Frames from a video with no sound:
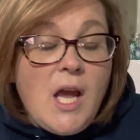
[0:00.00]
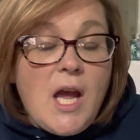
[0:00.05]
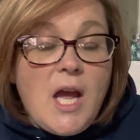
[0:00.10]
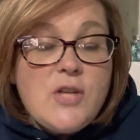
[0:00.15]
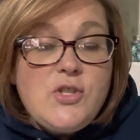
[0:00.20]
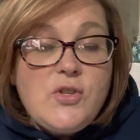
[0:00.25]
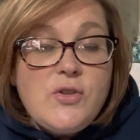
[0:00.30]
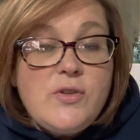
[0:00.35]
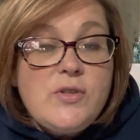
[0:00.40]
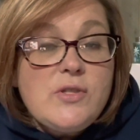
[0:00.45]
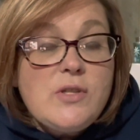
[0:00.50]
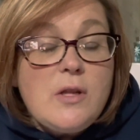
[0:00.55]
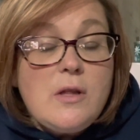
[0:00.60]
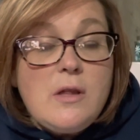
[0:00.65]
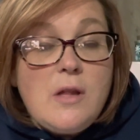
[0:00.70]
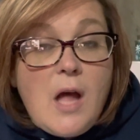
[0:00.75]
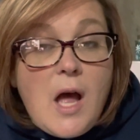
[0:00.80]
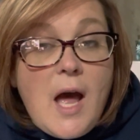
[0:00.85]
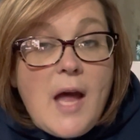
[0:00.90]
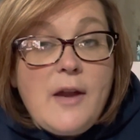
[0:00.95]
And so there's a
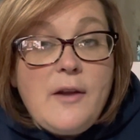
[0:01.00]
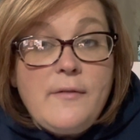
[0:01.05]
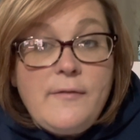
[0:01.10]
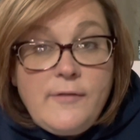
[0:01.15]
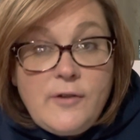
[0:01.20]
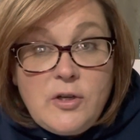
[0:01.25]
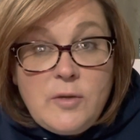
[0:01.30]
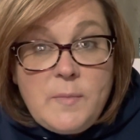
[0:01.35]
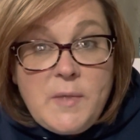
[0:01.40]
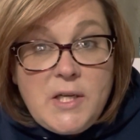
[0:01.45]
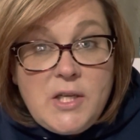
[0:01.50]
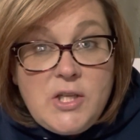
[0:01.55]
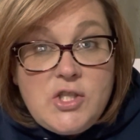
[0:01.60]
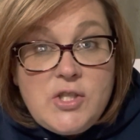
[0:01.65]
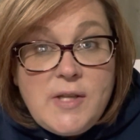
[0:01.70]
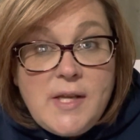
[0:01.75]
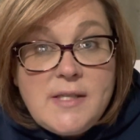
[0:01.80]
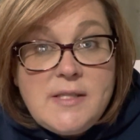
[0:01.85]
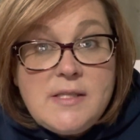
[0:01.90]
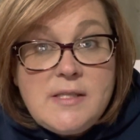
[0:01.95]
lot of
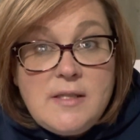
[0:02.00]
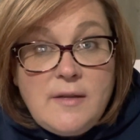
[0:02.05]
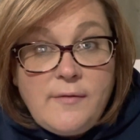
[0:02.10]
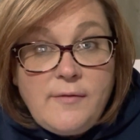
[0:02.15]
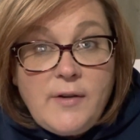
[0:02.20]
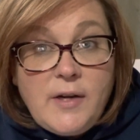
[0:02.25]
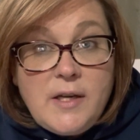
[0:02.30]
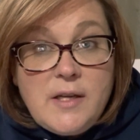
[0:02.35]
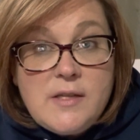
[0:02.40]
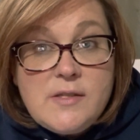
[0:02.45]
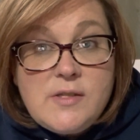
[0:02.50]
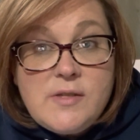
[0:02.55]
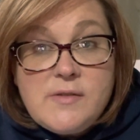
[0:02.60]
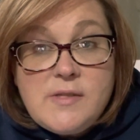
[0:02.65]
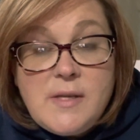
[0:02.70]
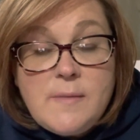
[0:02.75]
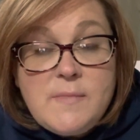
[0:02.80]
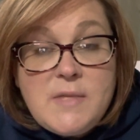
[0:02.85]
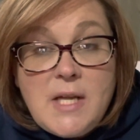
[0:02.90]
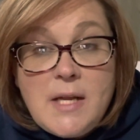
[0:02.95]
verbiage that's different. And so
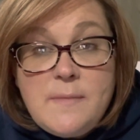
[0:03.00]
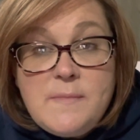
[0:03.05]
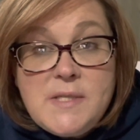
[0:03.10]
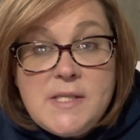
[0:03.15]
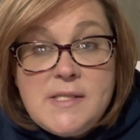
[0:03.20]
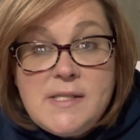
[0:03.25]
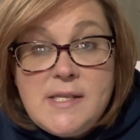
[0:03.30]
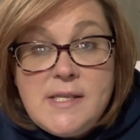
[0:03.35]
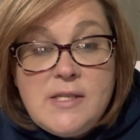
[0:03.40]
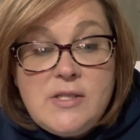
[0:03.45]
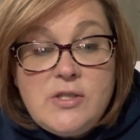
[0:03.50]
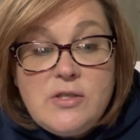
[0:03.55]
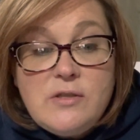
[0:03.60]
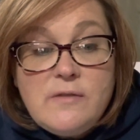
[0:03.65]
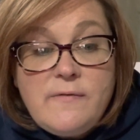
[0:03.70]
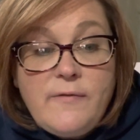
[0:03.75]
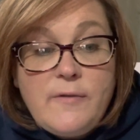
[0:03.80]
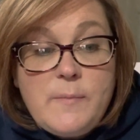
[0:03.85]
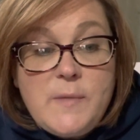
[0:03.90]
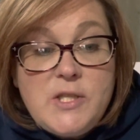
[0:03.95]
sometimes it's
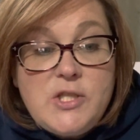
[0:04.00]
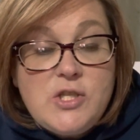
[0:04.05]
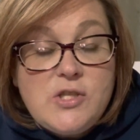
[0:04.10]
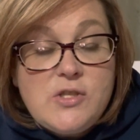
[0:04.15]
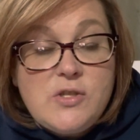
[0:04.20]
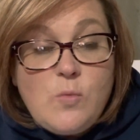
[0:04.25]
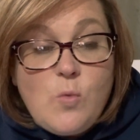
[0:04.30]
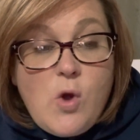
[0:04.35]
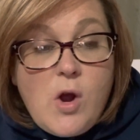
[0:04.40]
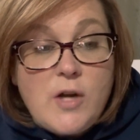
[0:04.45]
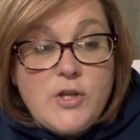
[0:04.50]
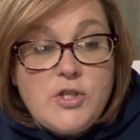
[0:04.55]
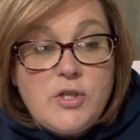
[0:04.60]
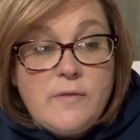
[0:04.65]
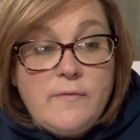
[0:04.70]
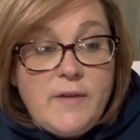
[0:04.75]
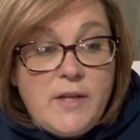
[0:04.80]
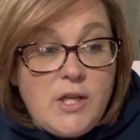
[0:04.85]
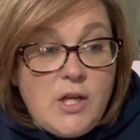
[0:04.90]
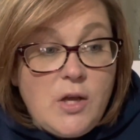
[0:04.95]
easier for me just to watch
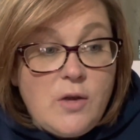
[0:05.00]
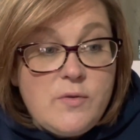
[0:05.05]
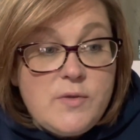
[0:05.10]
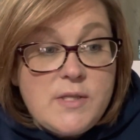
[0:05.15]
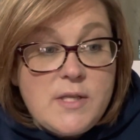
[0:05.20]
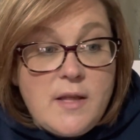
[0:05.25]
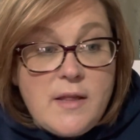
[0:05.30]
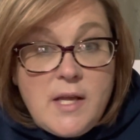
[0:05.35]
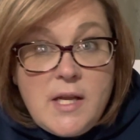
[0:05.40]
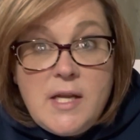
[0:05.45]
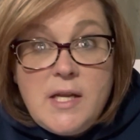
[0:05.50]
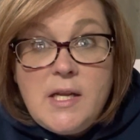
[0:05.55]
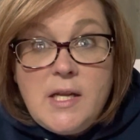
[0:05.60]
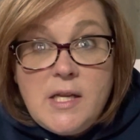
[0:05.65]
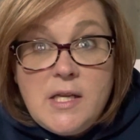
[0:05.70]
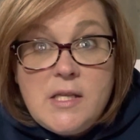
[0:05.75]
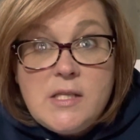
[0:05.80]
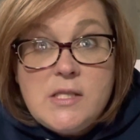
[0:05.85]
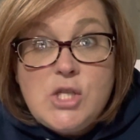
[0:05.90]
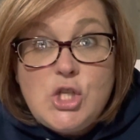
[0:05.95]
her videos than it
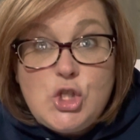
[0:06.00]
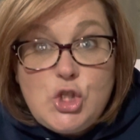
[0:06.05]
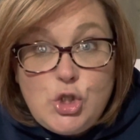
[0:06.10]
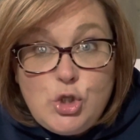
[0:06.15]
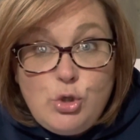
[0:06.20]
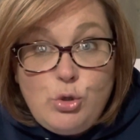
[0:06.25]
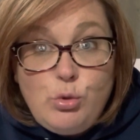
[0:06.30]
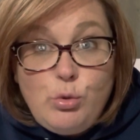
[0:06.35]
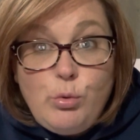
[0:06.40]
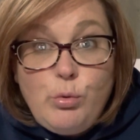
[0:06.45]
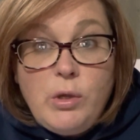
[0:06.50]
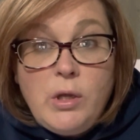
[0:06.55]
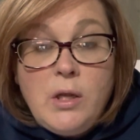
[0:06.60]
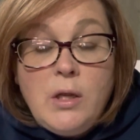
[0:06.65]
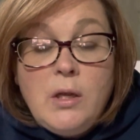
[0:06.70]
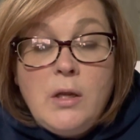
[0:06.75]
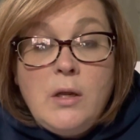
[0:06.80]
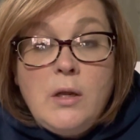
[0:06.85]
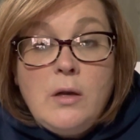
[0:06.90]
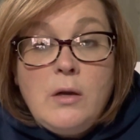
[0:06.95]
is to
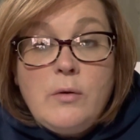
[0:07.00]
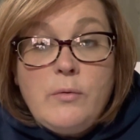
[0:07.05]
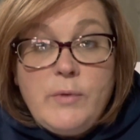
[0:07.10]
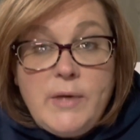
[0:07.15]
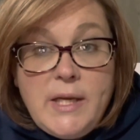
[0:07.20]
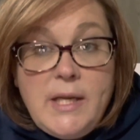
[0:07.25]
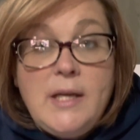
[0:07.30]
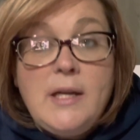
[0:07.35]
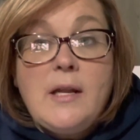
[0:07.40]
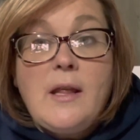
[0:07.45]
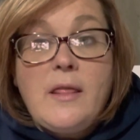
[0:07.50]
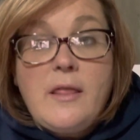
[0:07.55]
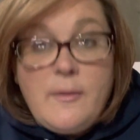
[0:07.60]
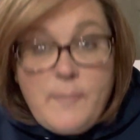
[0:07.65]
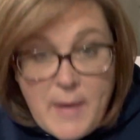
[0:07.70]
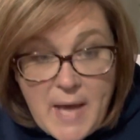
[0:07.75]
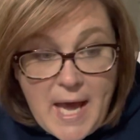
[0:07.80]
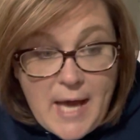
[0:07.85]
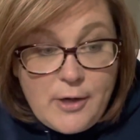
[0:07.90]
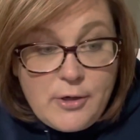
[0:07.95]
read the
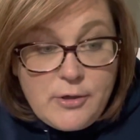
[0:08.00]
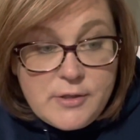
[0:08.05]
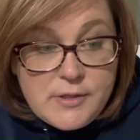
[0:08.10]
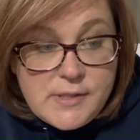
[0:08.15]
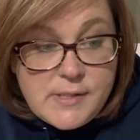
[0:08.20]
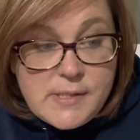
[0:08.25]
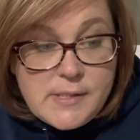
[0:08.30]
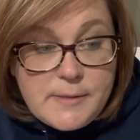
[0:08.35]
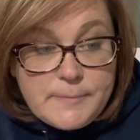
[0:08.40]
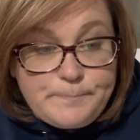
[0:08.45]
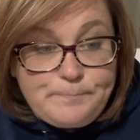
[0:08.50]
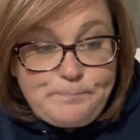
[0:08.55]
patterns.